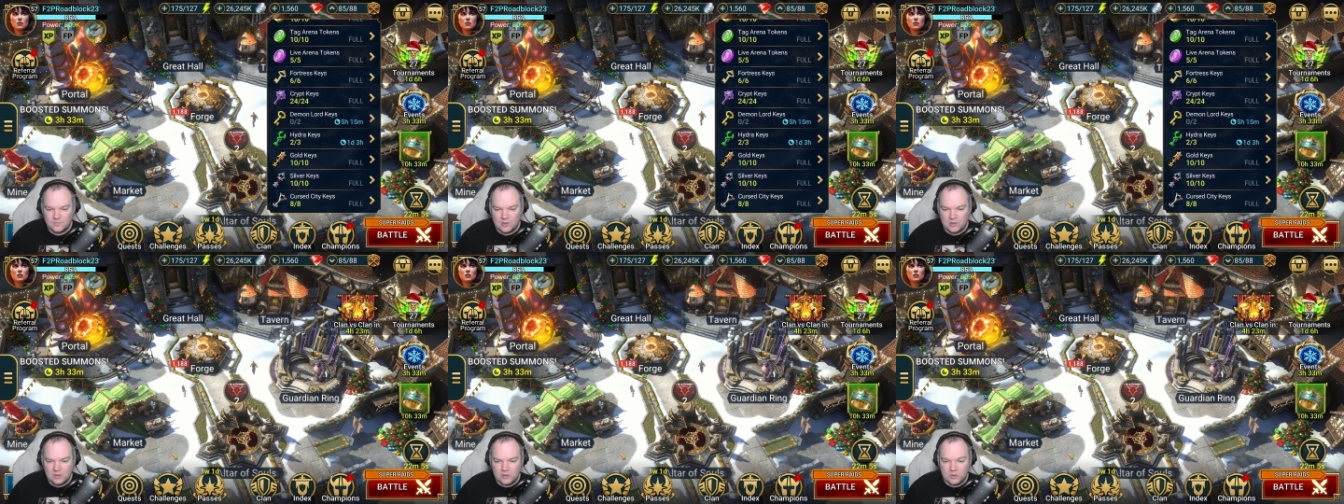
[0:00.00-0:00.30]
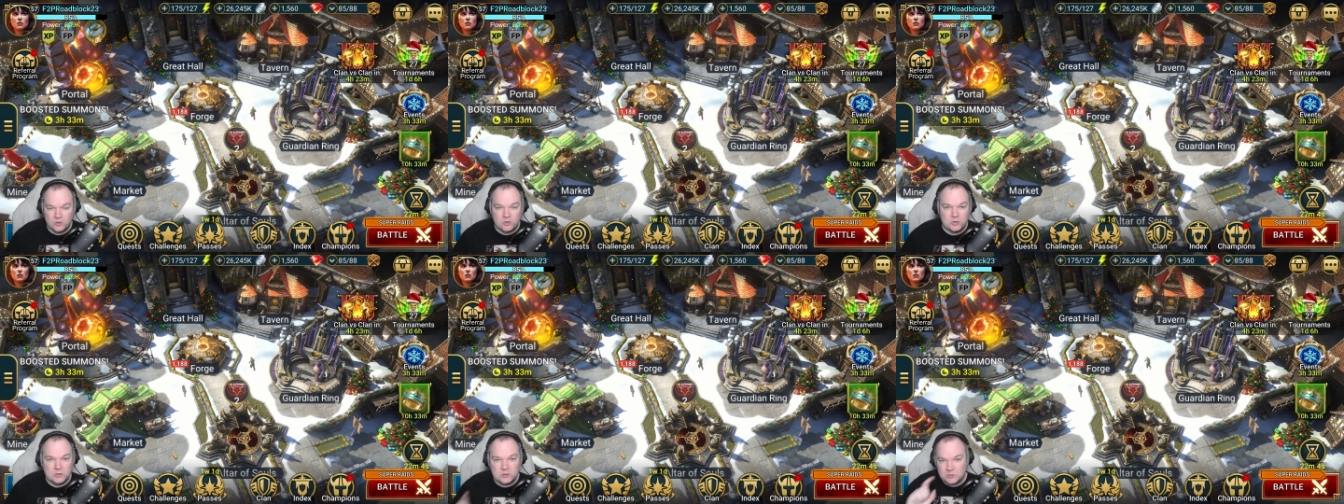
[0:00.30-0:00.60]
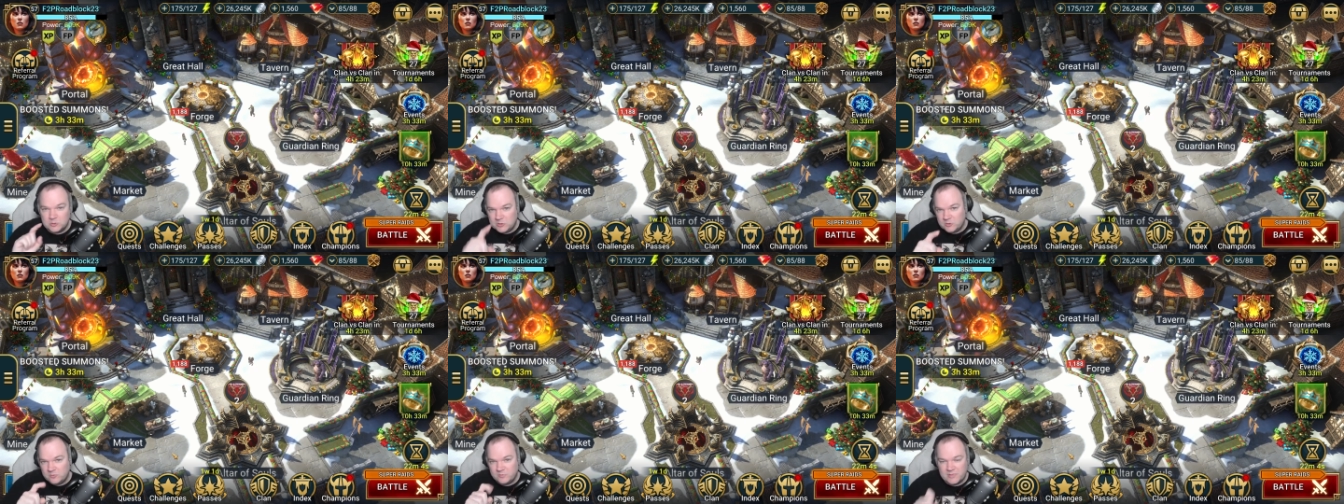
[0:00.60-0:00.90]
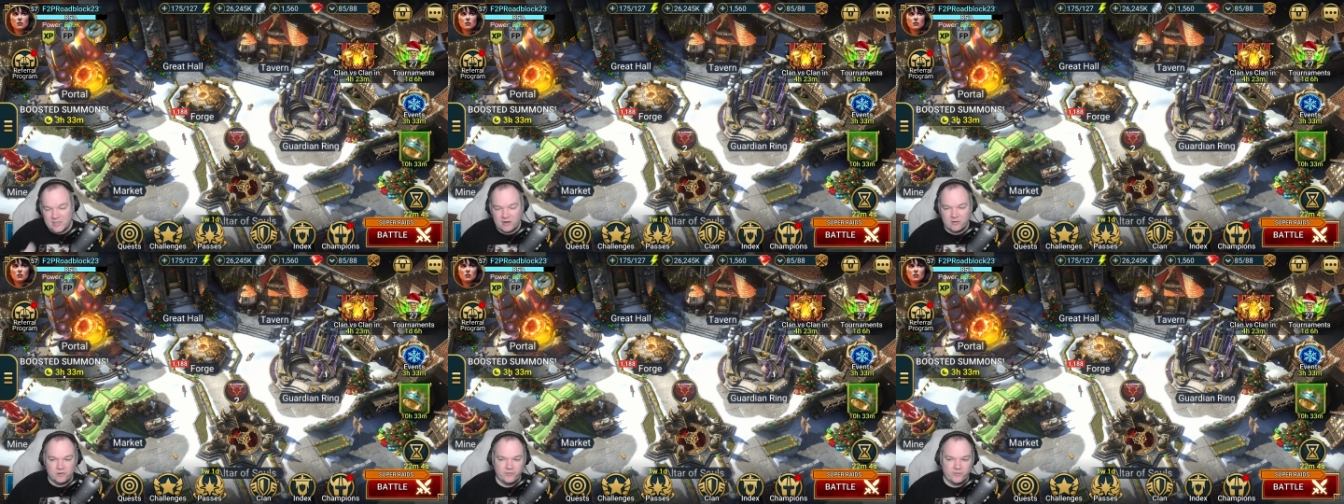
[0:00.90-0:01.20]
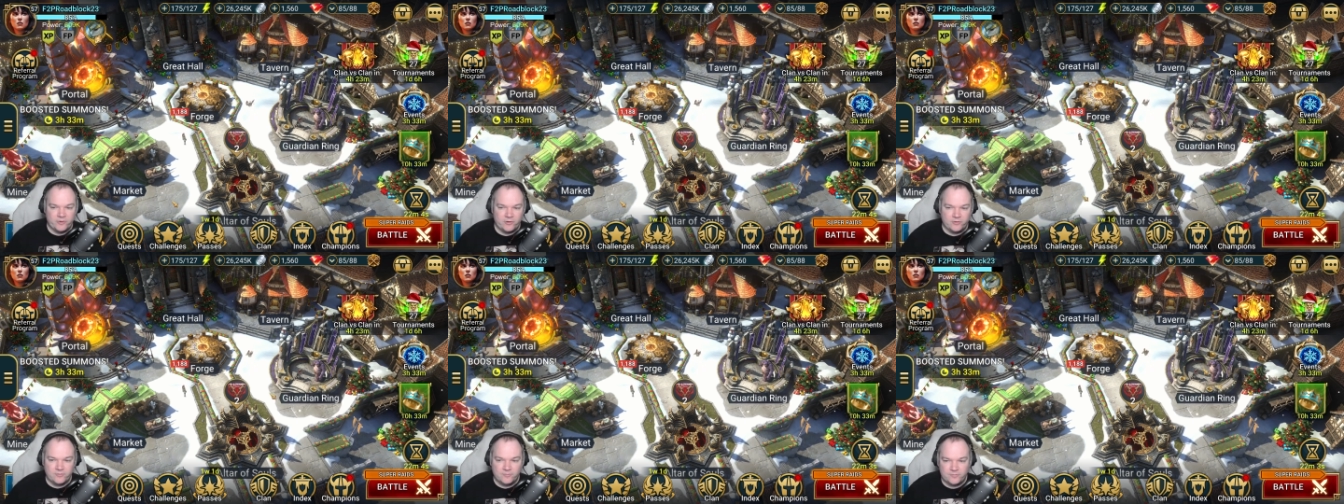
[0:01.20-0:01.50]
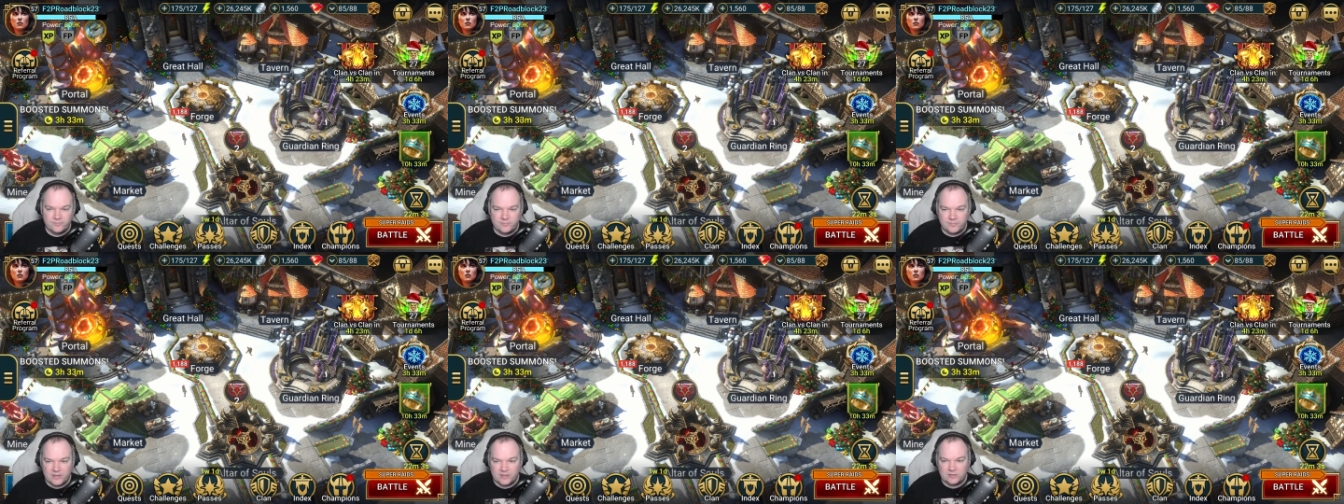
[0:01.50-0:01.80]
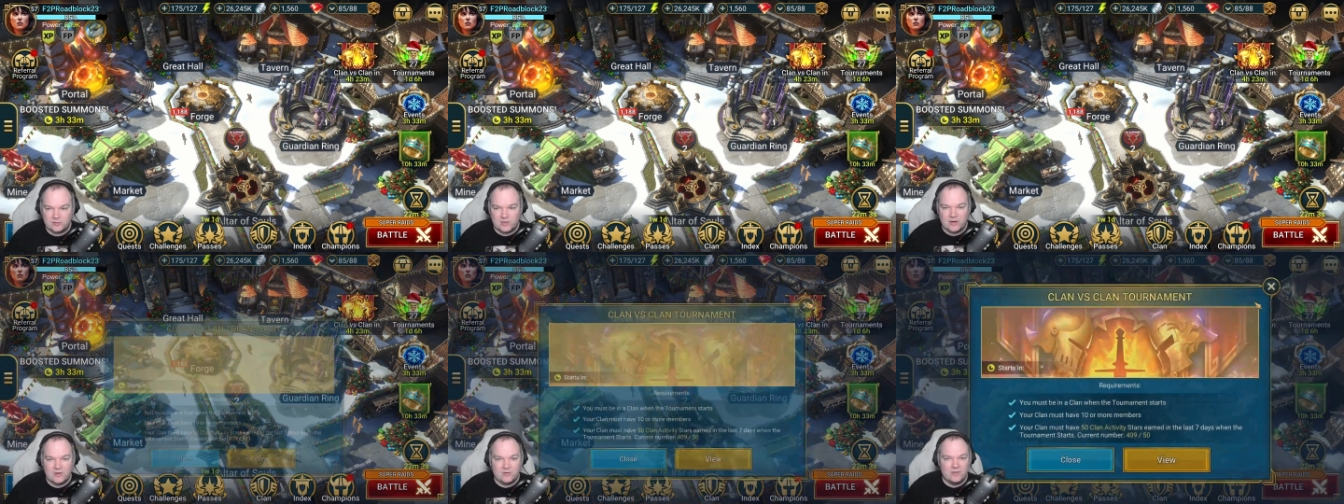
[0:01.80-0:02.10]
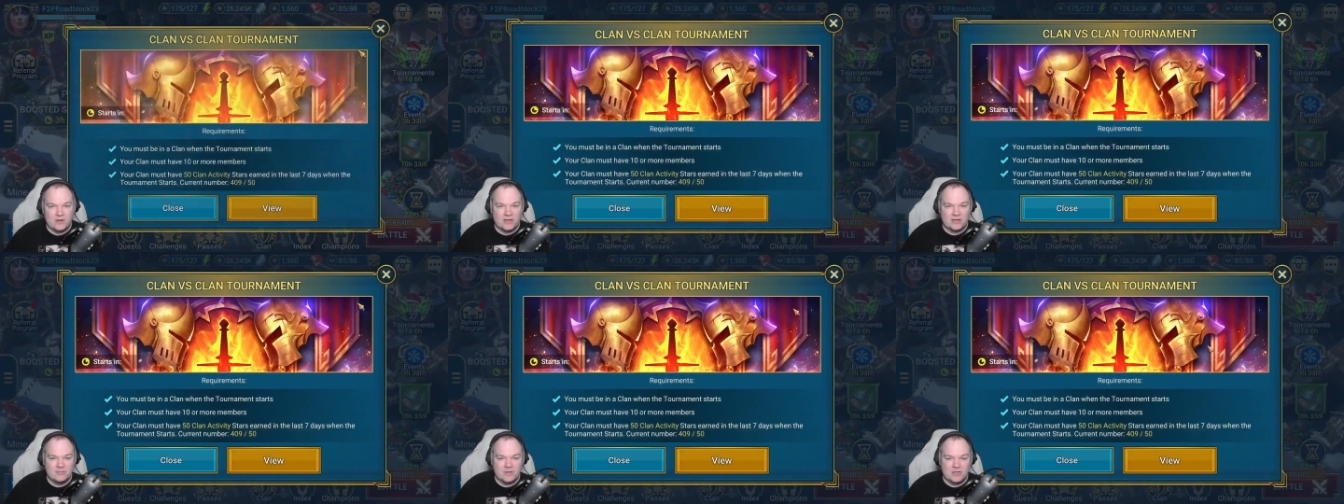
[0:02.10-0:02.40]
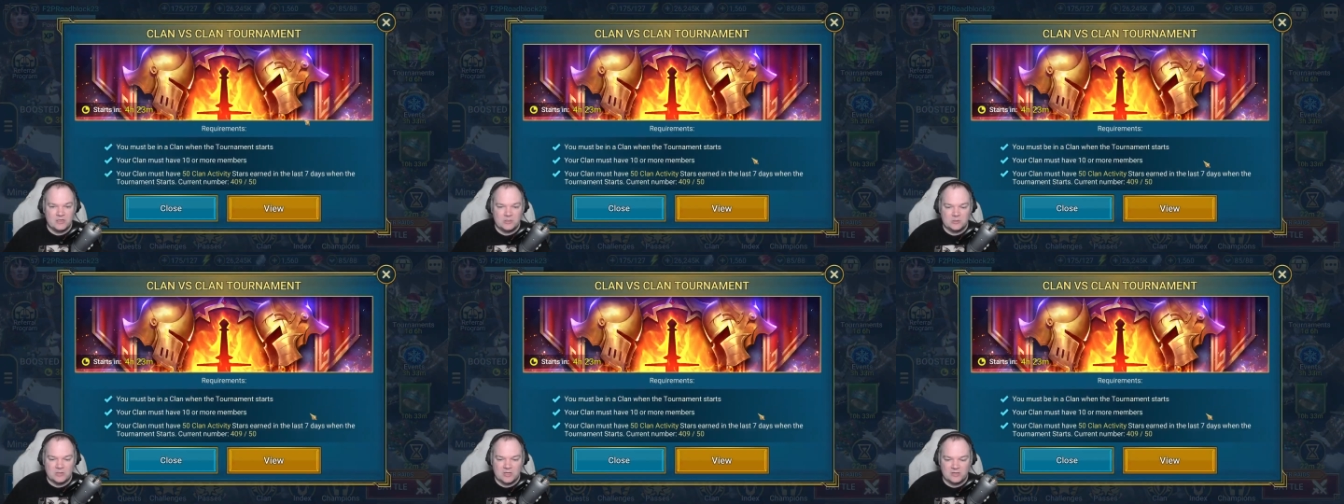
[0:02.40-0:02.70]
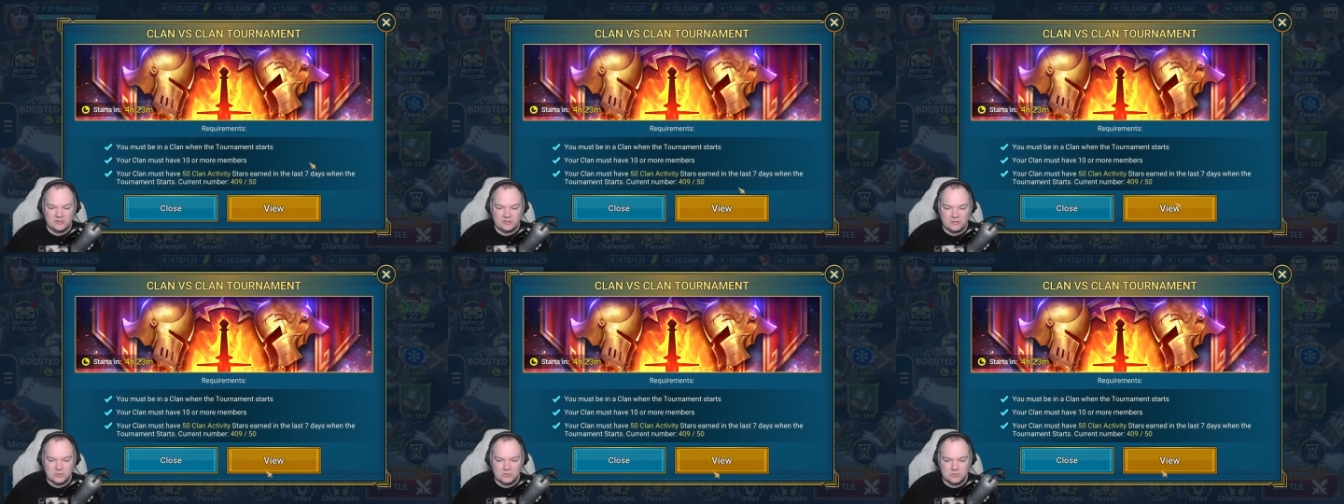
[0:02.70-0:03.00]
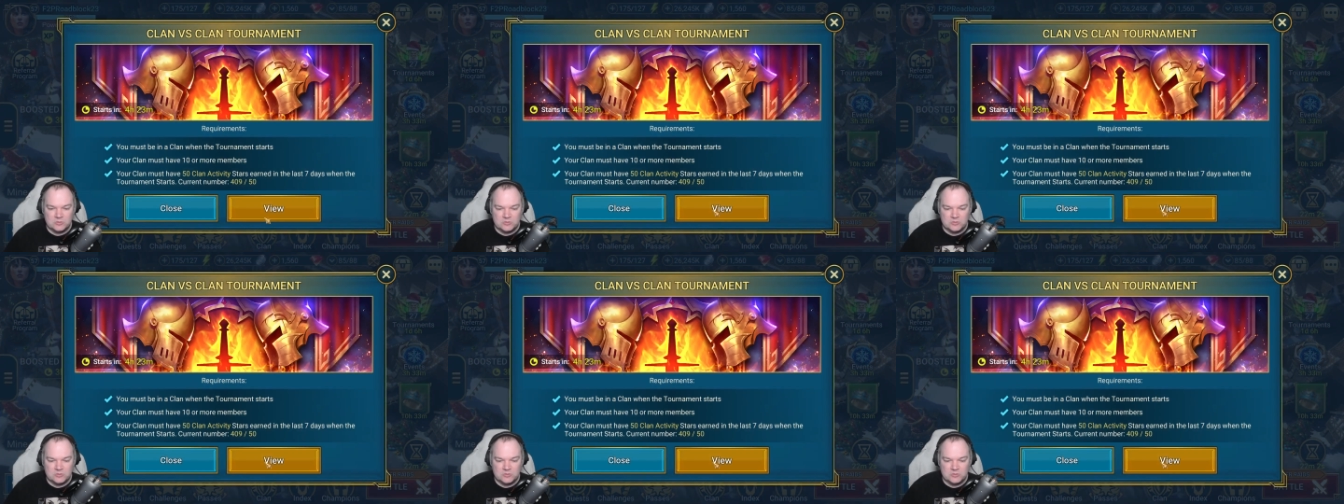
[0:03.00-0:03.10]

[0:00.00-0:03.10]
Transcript: You can do Doom Tower, though. That's what I would recommend you guys do